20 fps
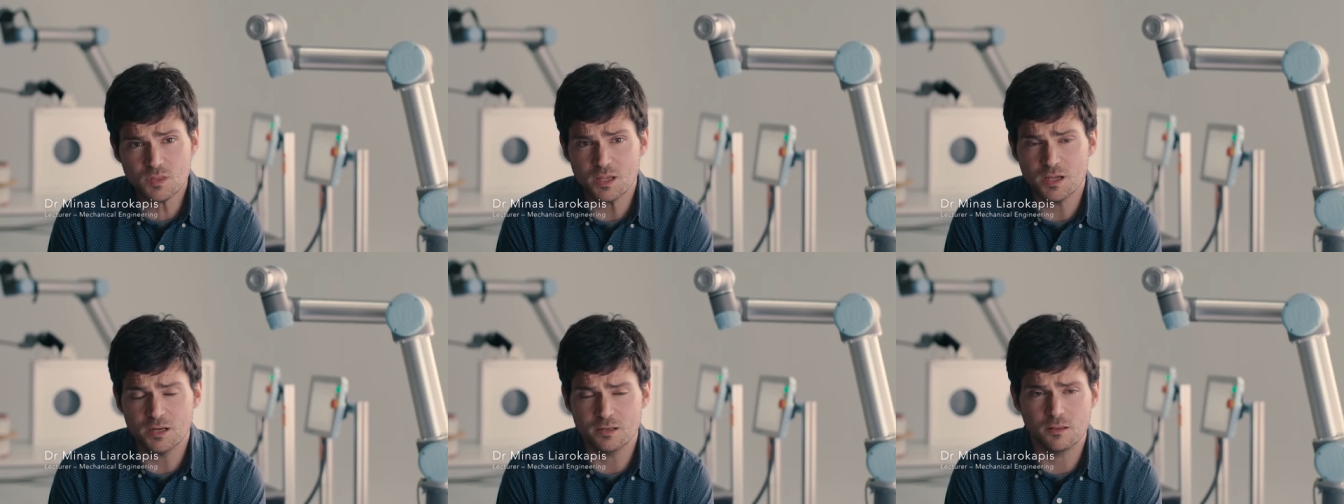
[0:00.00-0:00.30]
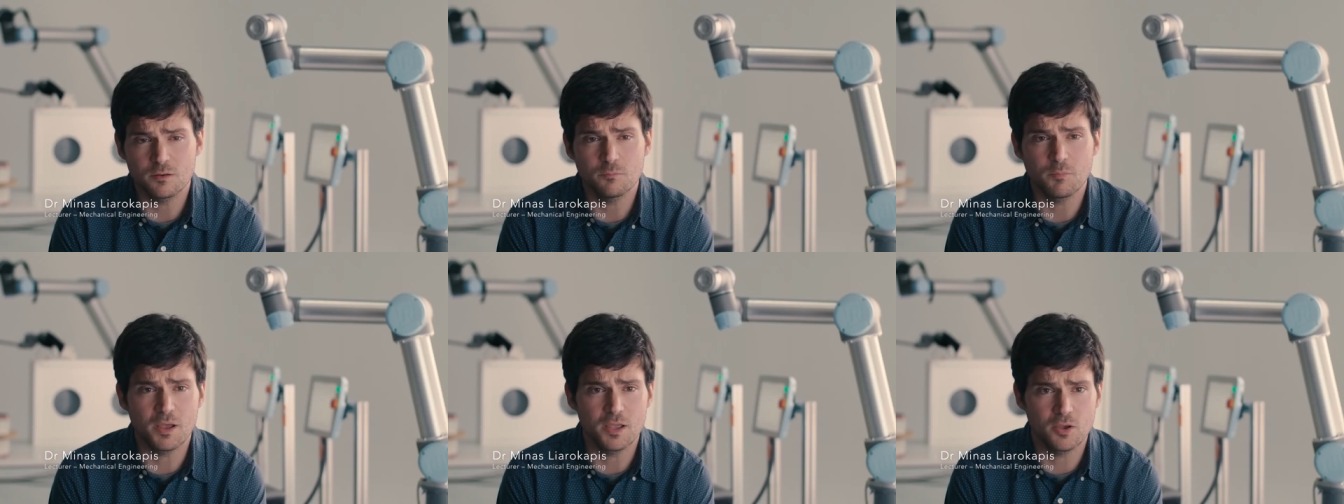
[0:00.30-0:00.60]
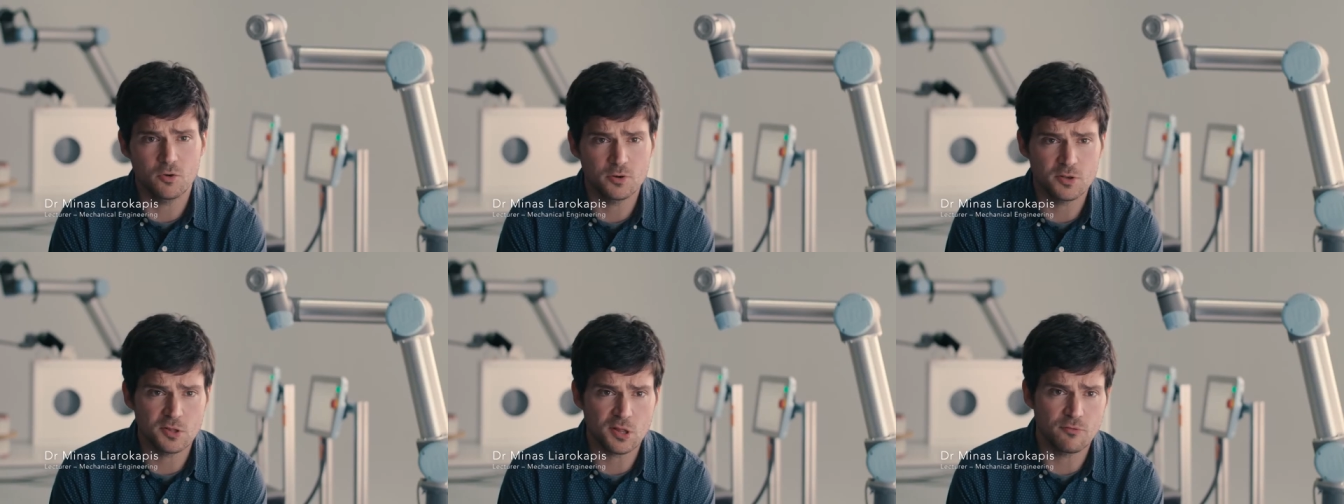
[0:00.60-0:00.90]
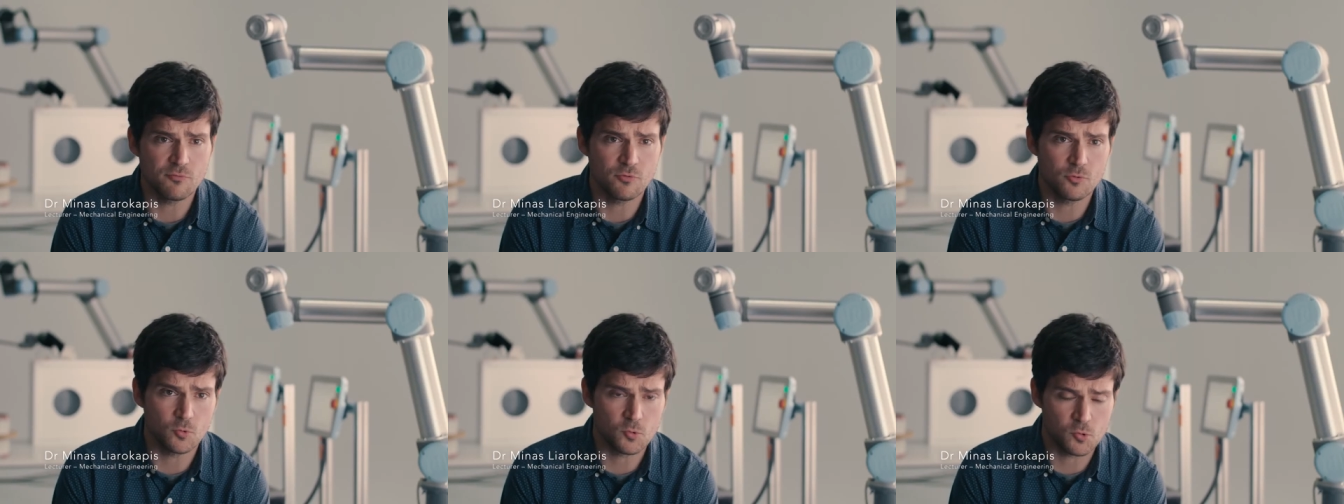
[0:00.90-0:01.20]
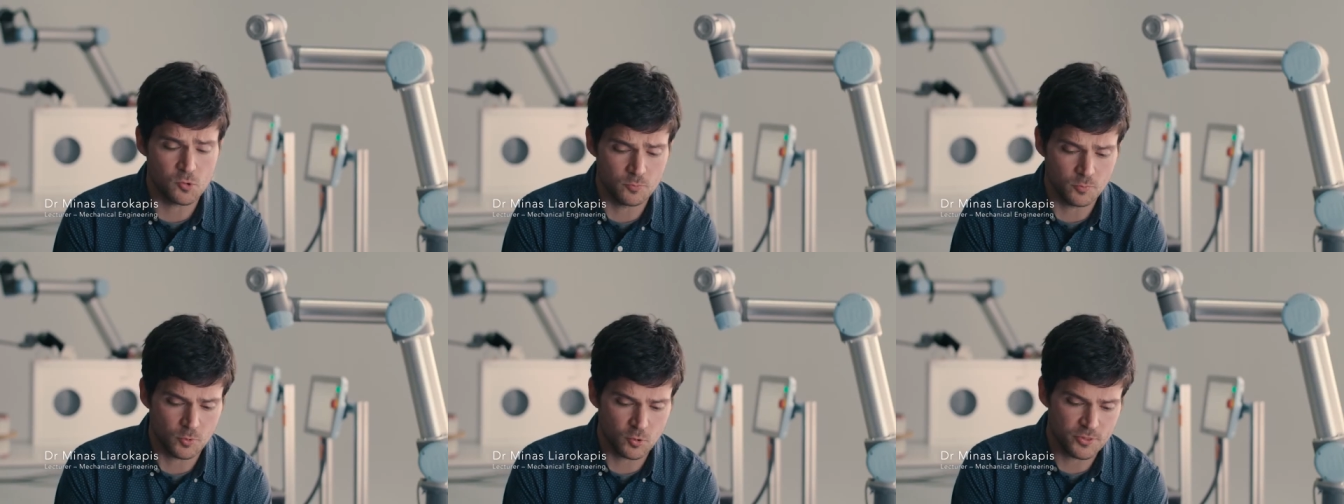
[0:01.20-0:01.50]
and in bionics, I
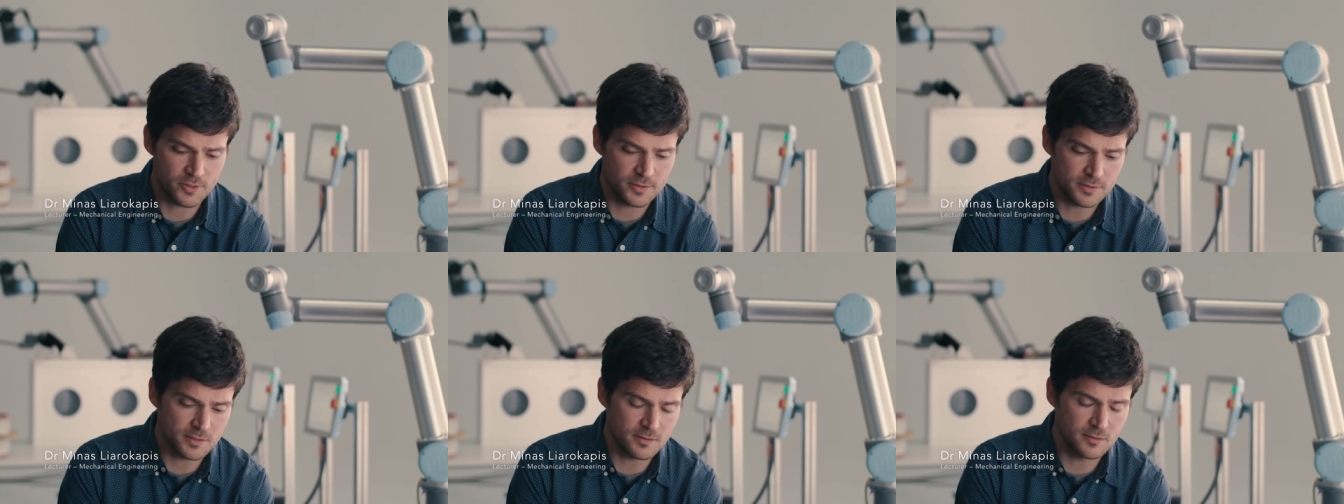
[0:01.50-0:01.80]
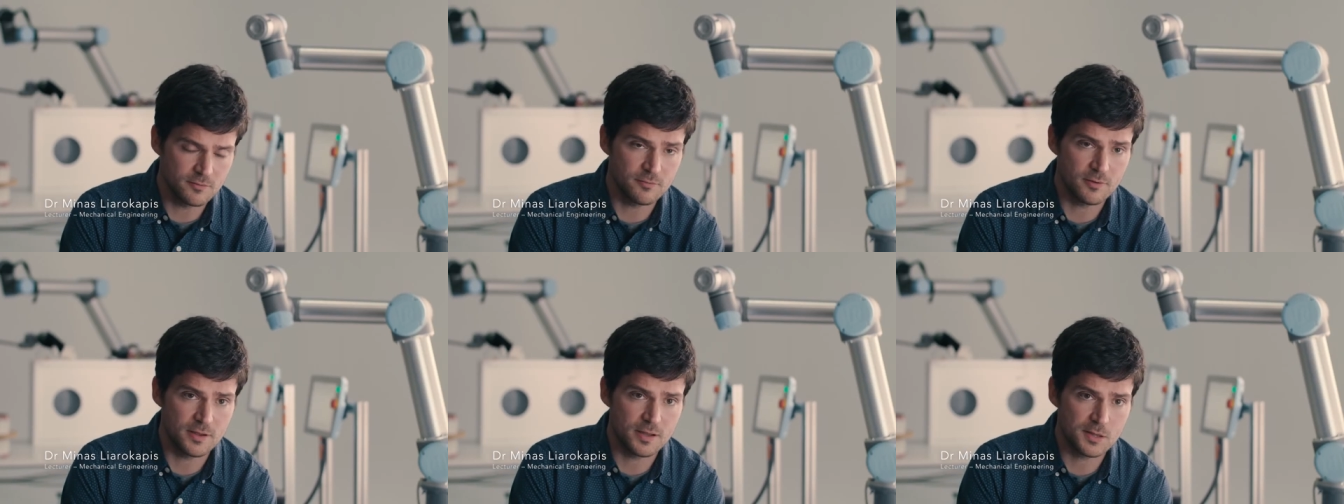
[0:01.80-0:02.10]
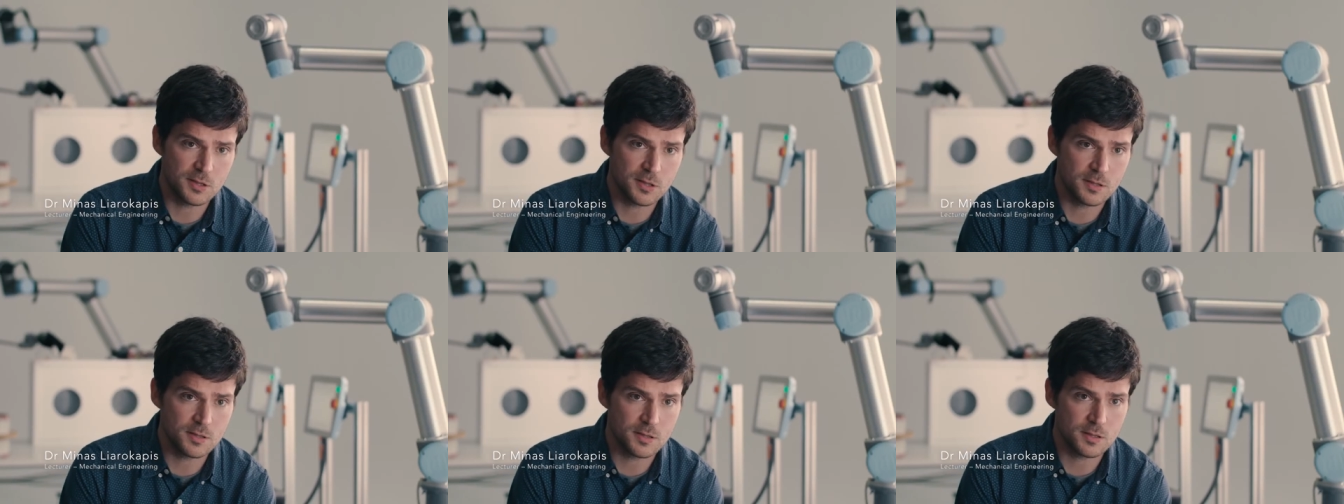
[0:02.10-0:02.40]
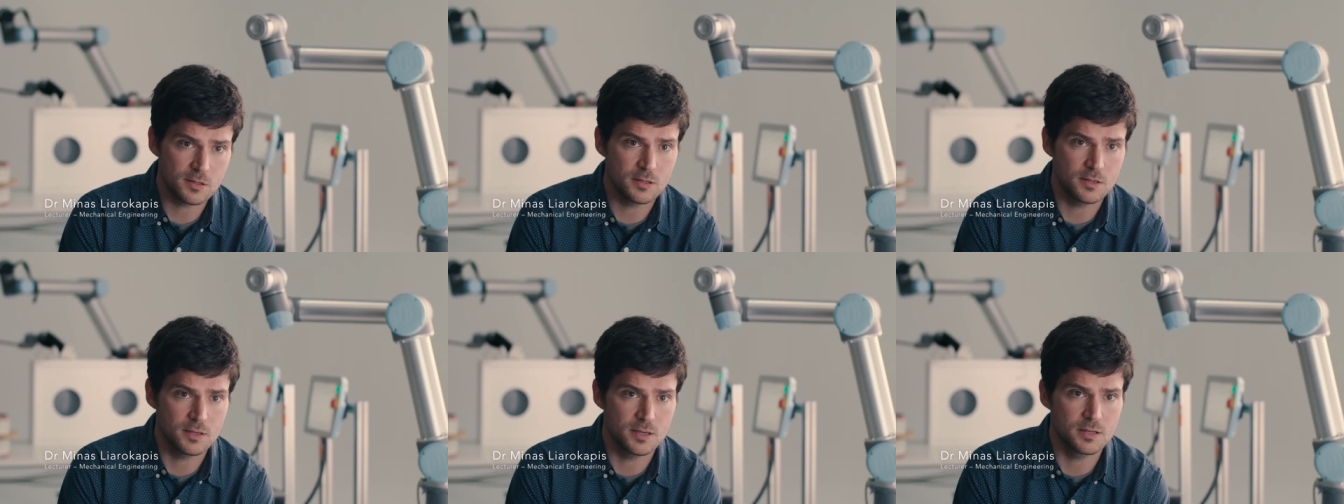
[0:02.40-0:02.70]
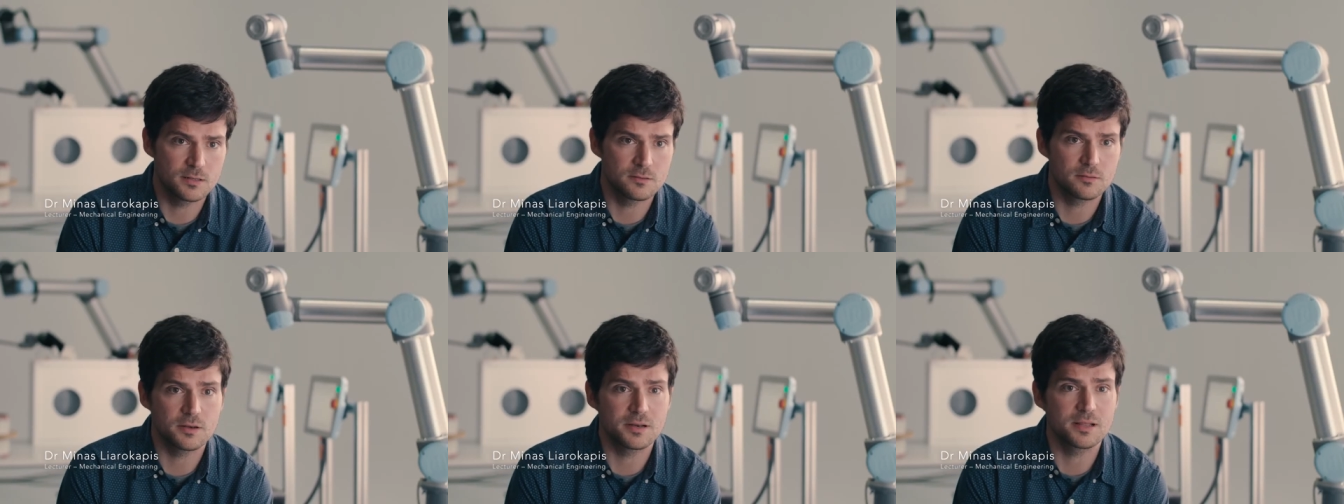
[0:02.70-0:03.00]
focus on prosthetic devices
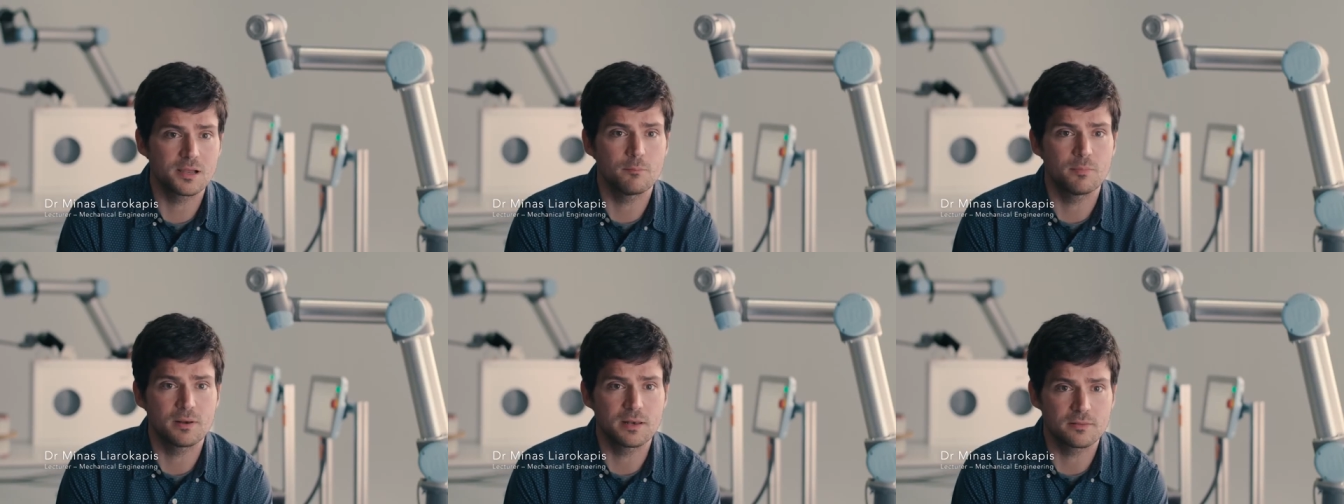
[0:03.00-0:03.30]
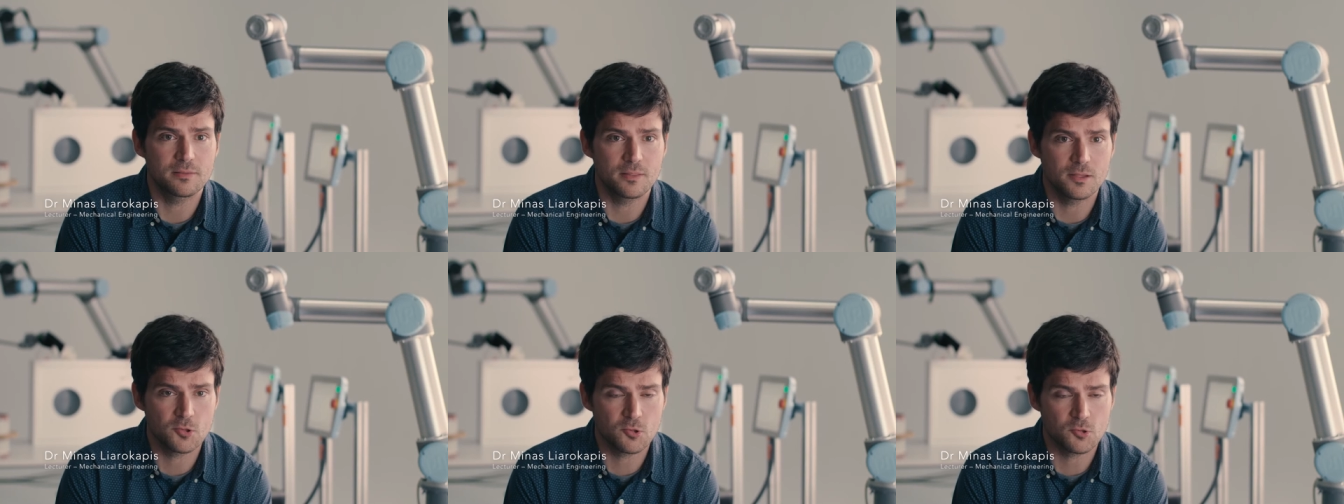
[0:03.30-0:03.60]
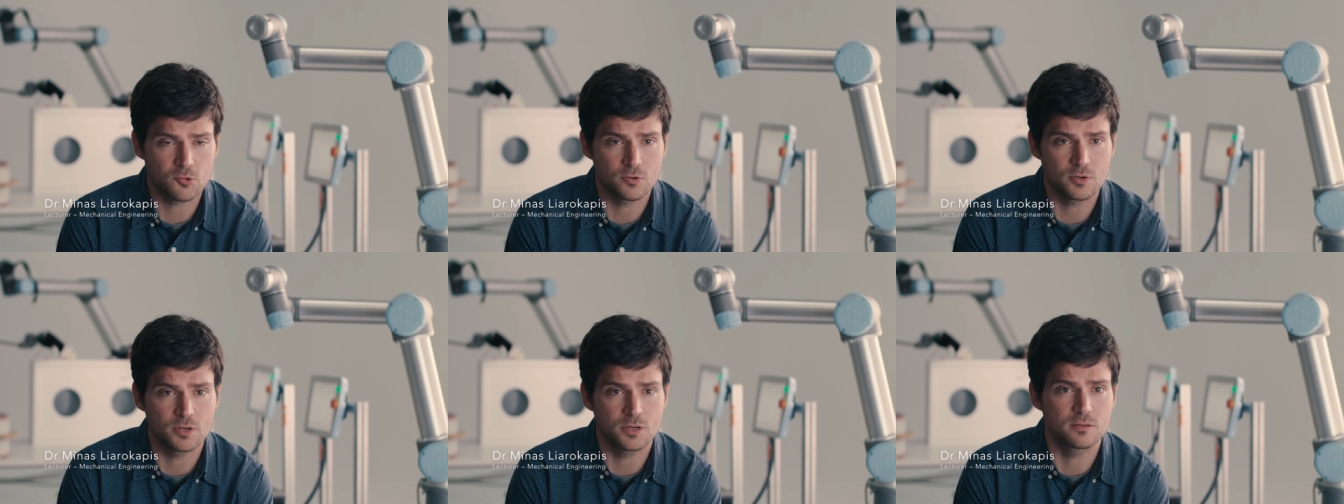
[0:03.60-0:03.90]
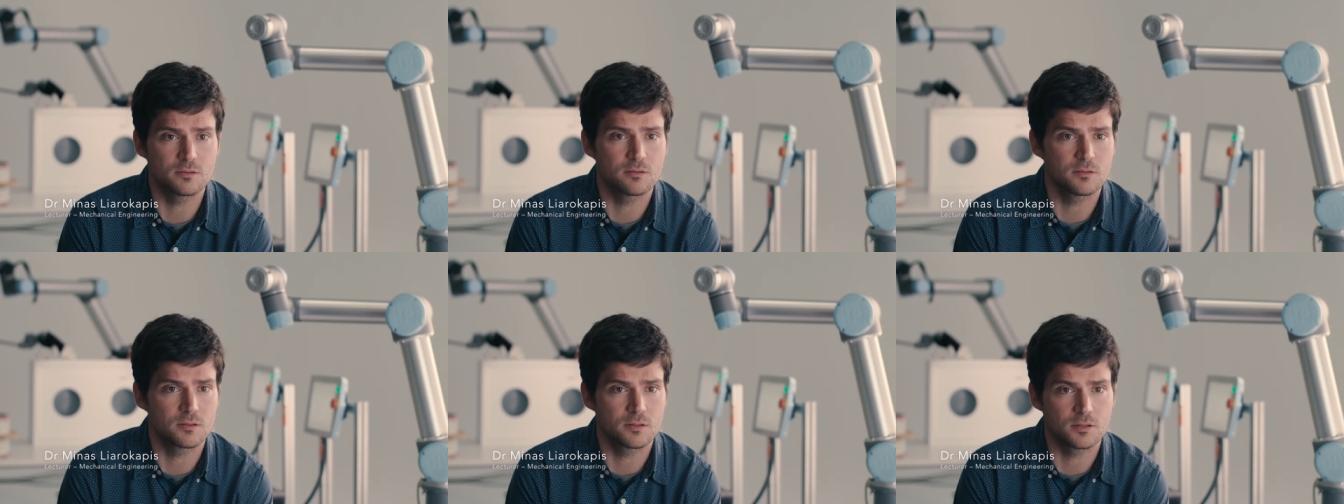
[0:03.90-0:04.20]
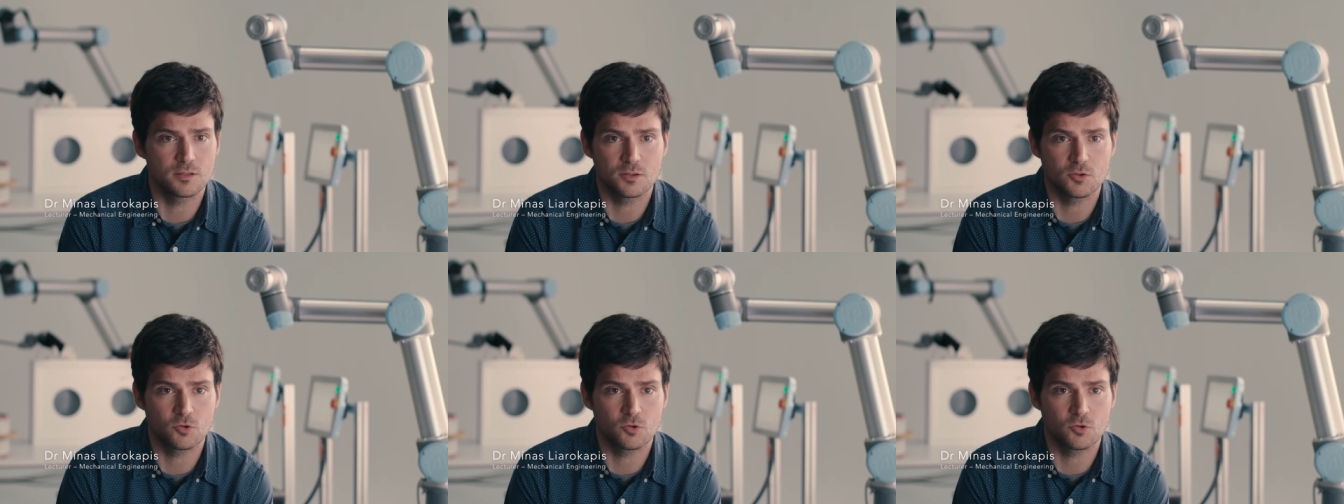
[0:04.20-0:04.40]
and rehabilitation and uh,